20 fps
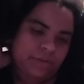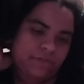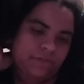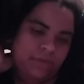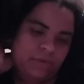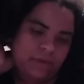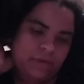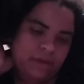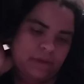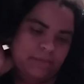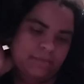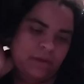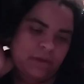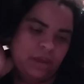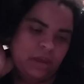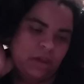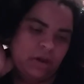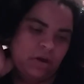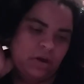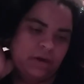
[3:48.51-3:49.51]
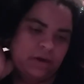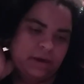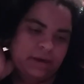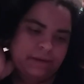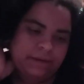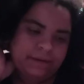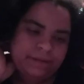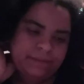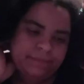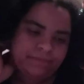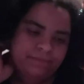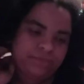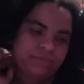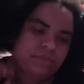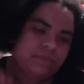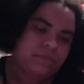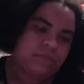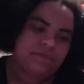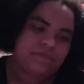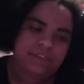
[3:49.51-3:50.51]
form or
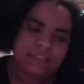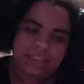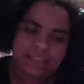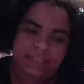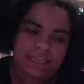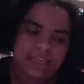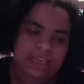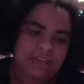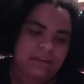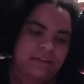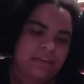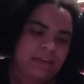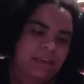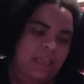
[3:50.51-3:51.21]
the receipt